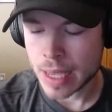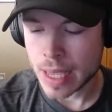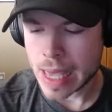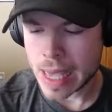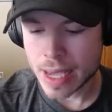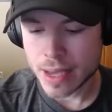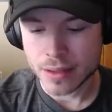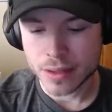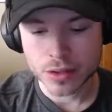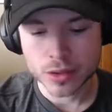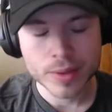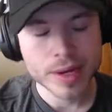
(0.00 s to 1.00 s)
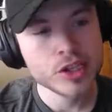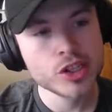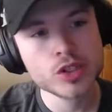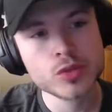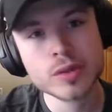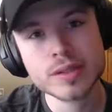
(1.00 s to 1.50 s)
And the
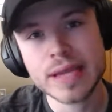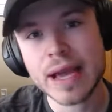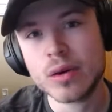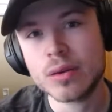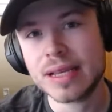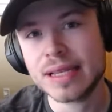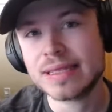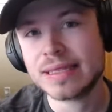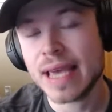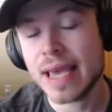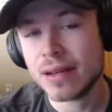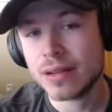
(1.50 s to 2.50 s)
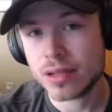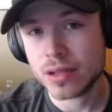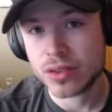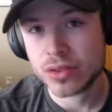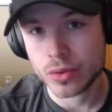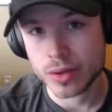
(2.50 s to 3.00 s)
Rangers were down
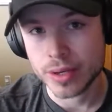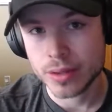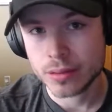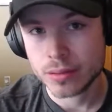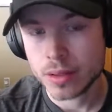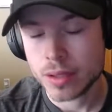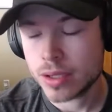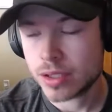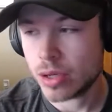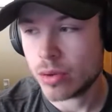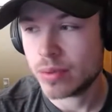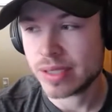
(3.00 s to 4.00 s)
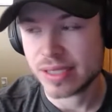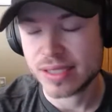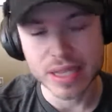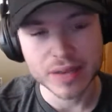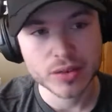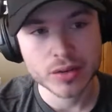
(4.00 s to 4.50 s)
10-3, so it was a
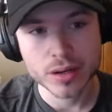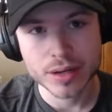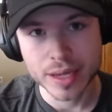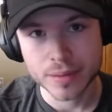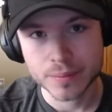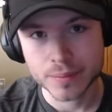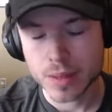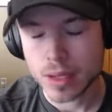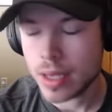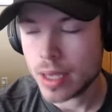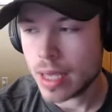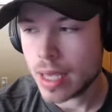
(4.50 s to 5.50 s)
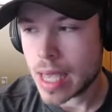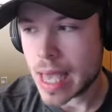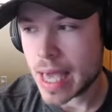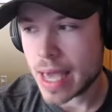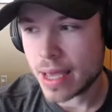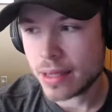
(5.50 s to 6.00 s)
7-run game.
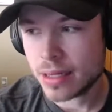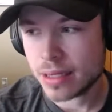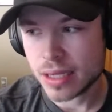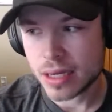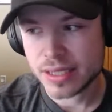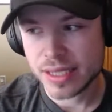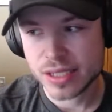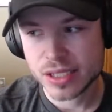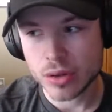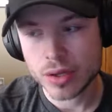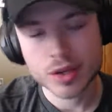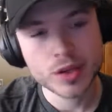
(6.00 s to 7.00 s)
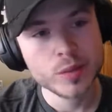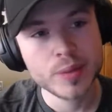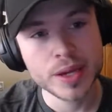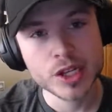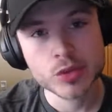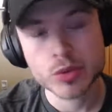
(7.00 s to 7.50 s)
And Tatis saw a good
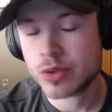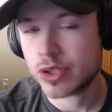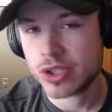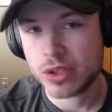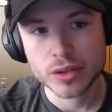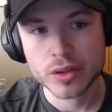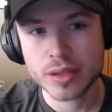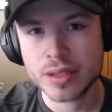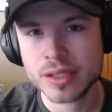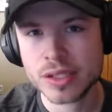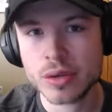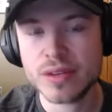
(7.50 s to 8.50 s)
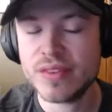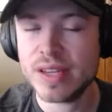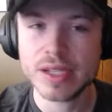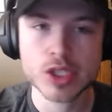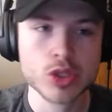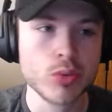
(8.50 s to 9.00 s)
pitch, which was clearly in the zone. If he
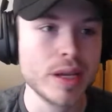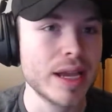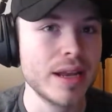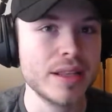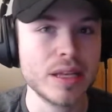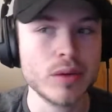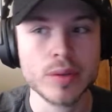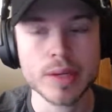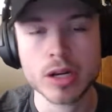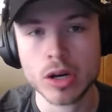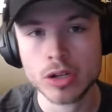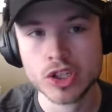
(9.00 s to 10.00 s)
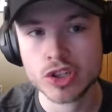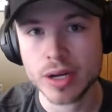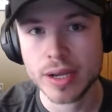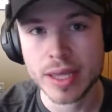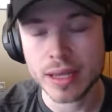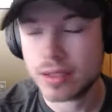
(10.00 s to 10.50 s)
didn't swing at it, that would have been a called
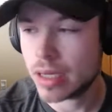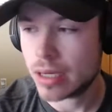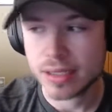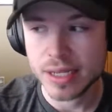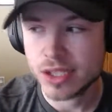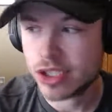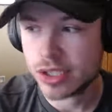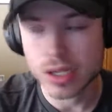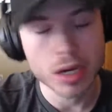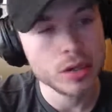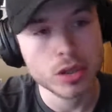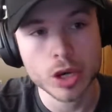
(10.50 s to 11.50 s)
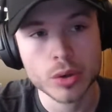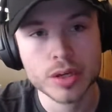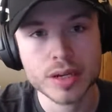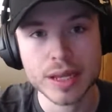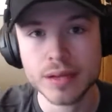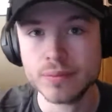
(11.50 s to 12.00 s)
strike. And Tatis just
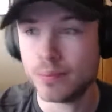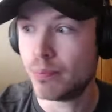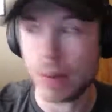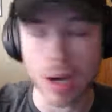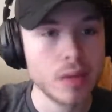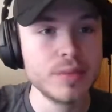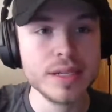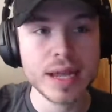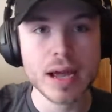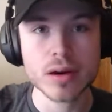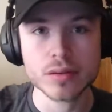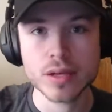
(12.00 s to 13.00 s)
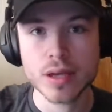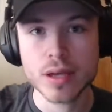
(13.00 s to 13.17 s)
unloaded and bombed it out.